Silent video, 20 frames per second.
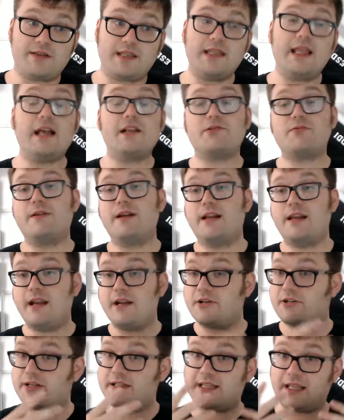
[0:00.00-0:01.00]
And that's when an
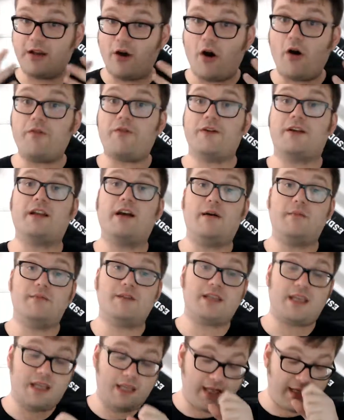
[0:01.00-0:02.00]
interesting offer comes
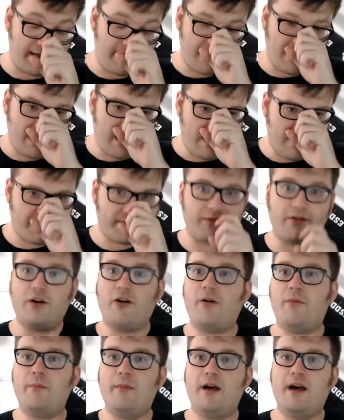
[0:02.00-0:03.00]
in
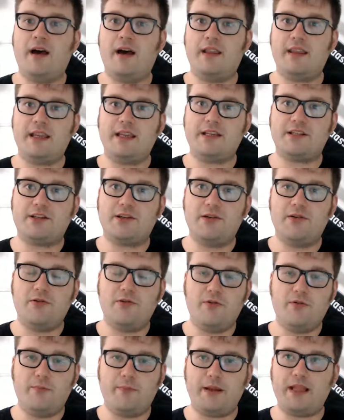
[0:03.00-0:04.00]
from these
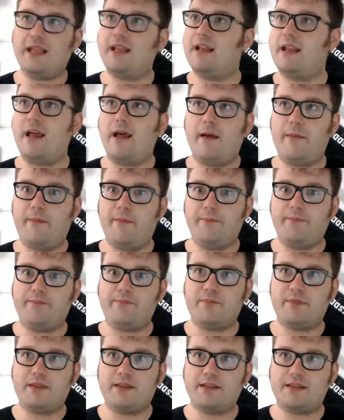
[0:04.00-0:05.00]
two billionaire
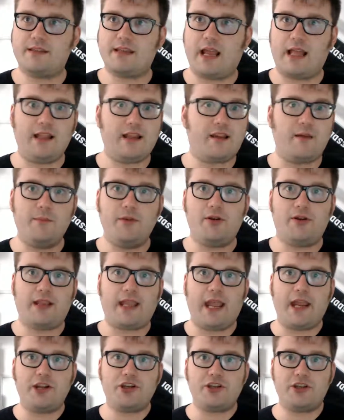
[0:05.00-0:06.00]

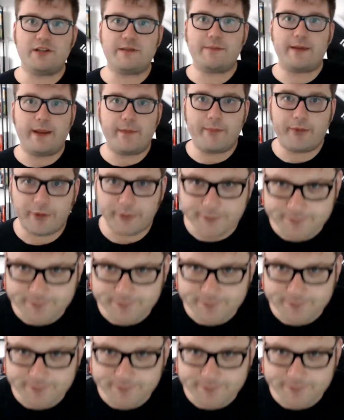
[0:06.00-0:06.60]
telecommunications people,